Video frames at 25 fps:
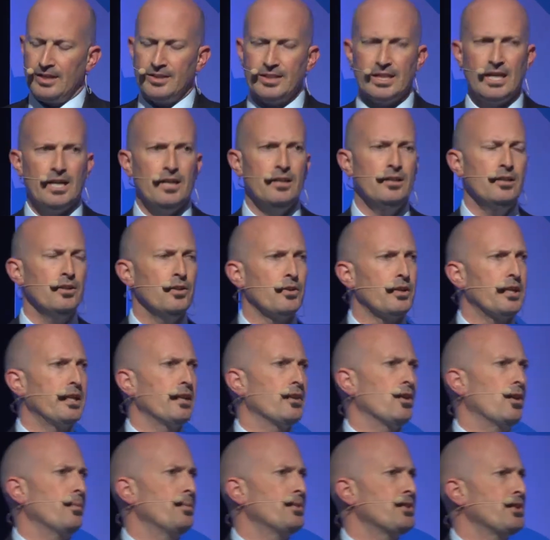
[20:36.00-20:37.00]
Now, looking
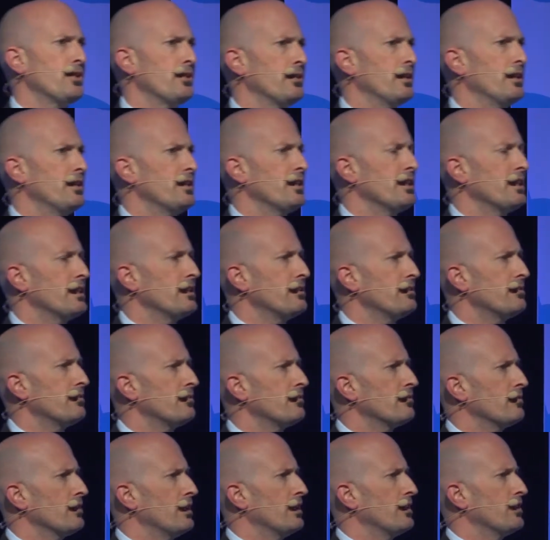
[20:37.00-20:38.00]
at
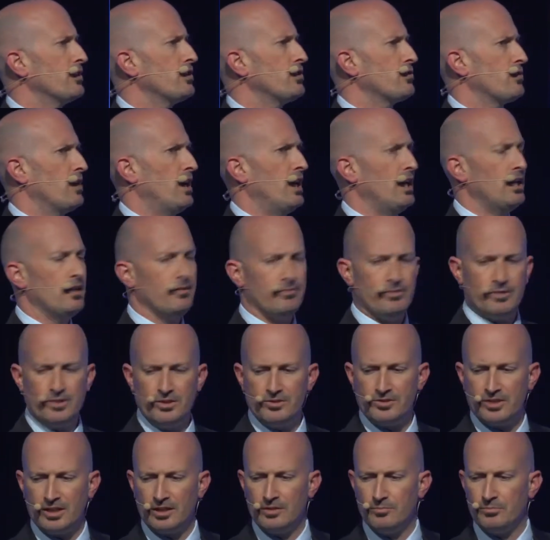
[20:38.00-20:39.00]
opportunities in Australia for
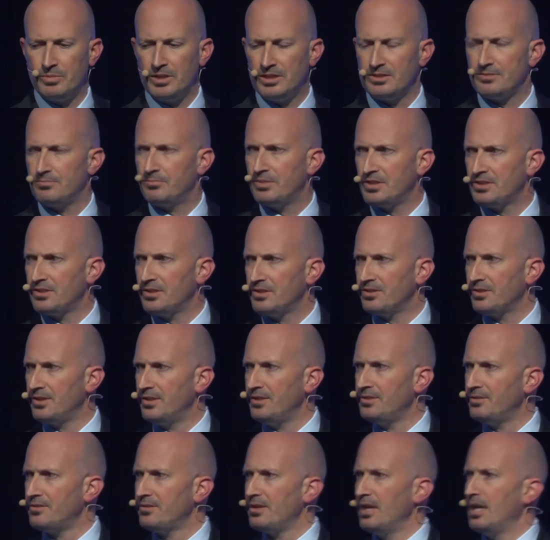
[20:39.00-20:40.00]
New Zealand
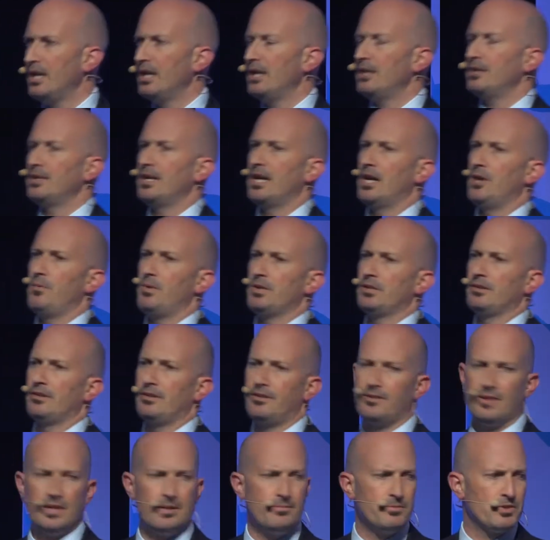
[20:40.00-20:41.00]
businesses, now one of
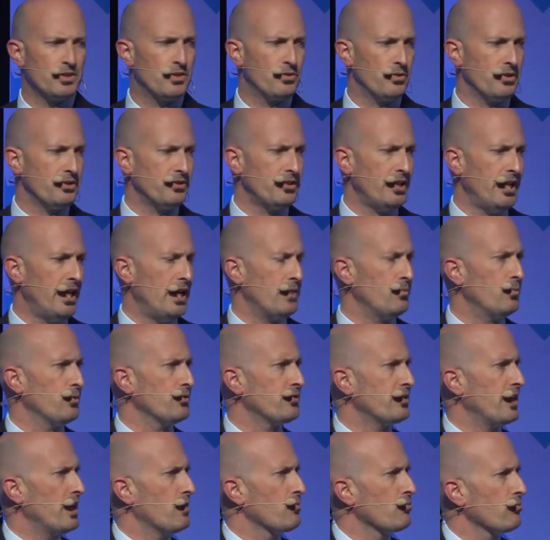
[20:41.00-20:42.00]
the themes Chris had
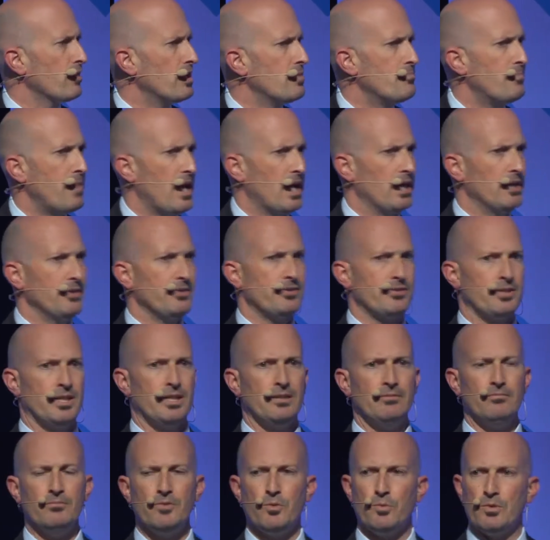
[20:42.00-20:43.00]
was that
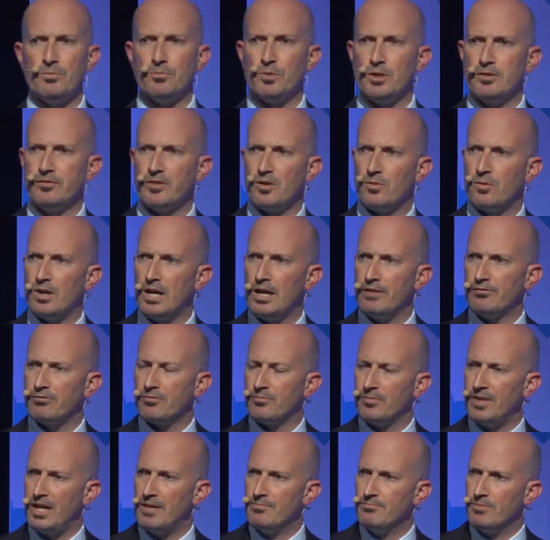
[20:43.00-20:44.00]
rebalancing. We're moving away
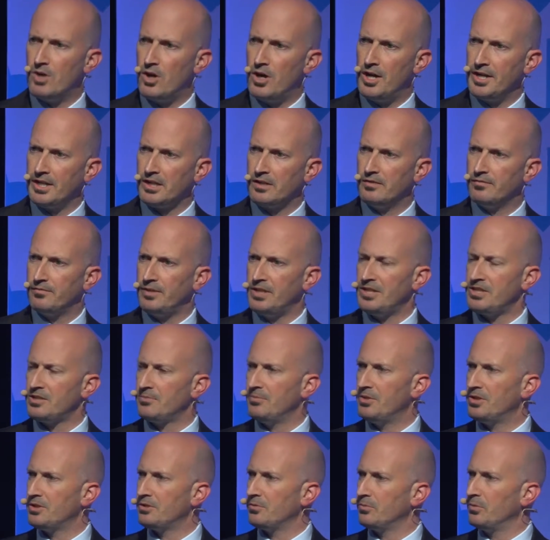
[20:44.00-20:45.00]
from that mining
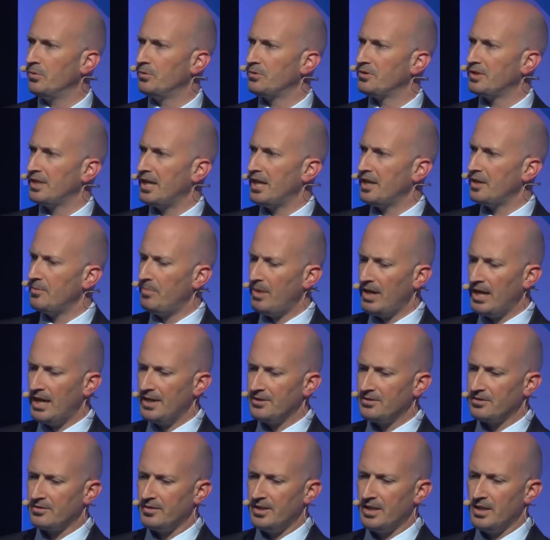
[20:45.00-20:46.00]
investment towards the other
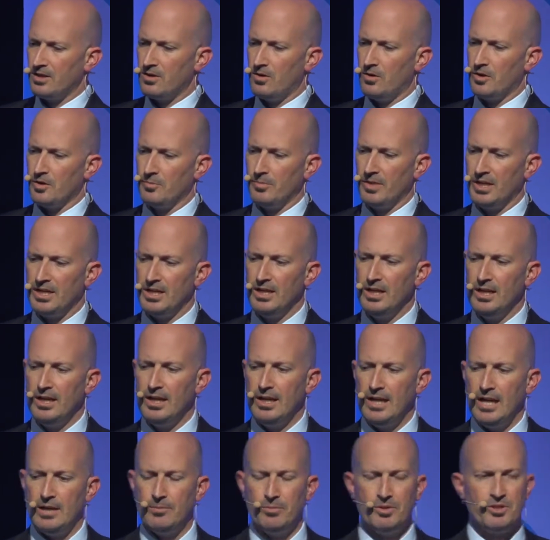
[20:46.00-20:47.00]
parts of the economy,
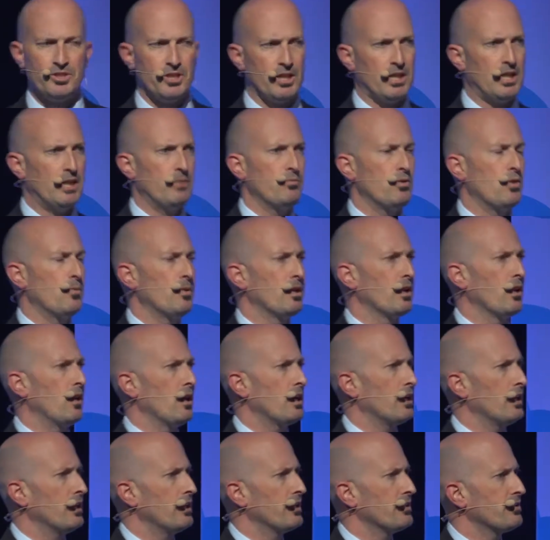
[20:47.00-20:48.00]
and particularly what we're
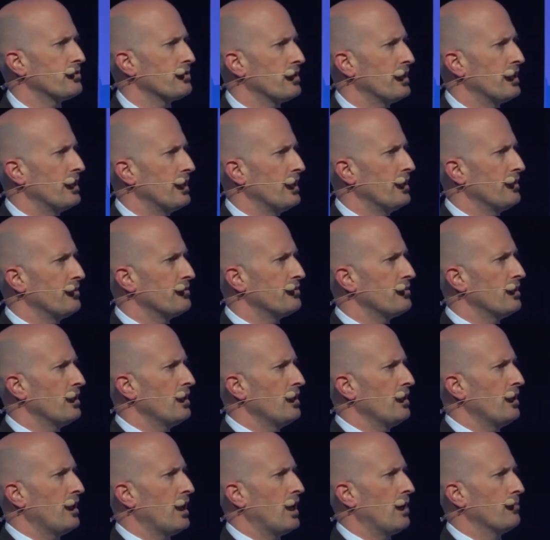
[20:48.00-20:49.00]
likely to see is
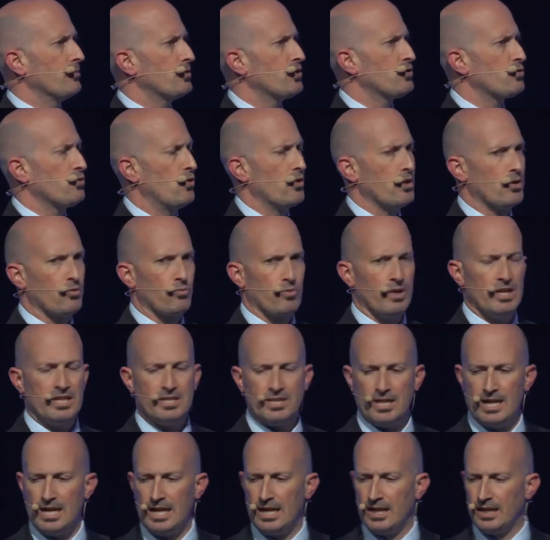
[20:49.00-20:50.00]
stronger
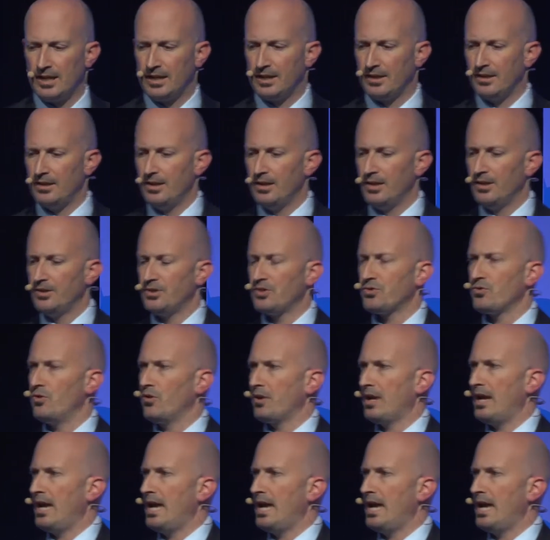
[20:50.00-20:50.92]
retailing, stronger